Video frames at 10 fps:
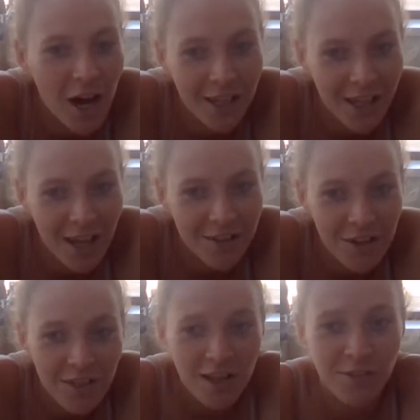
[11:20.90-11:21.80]
We can't
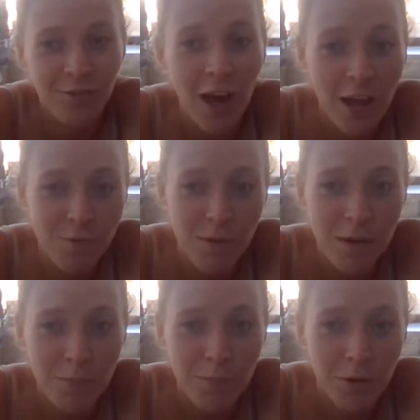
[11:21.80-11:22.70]
get to you. There's
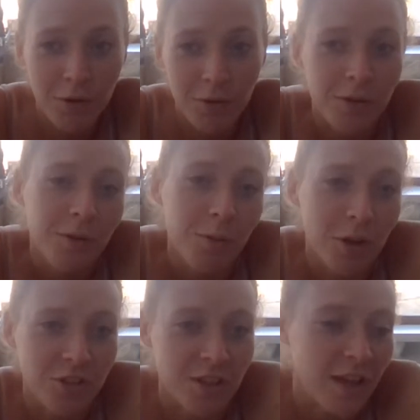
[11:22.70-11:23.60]
5 people
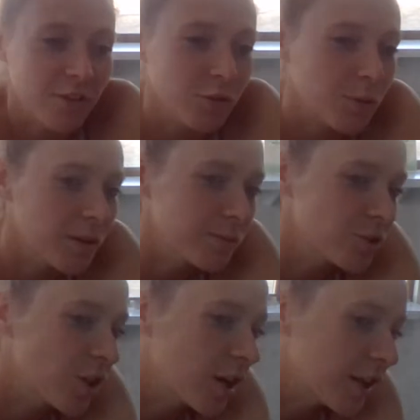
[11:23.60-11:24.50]
watching. That's because one
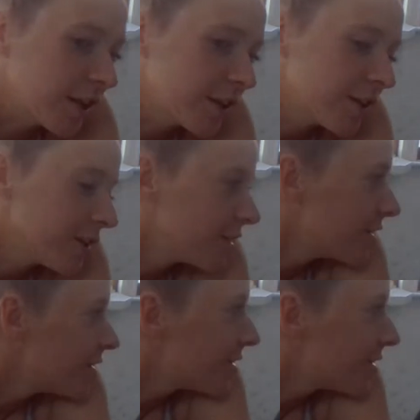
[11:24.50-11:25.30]
of them is Charlie.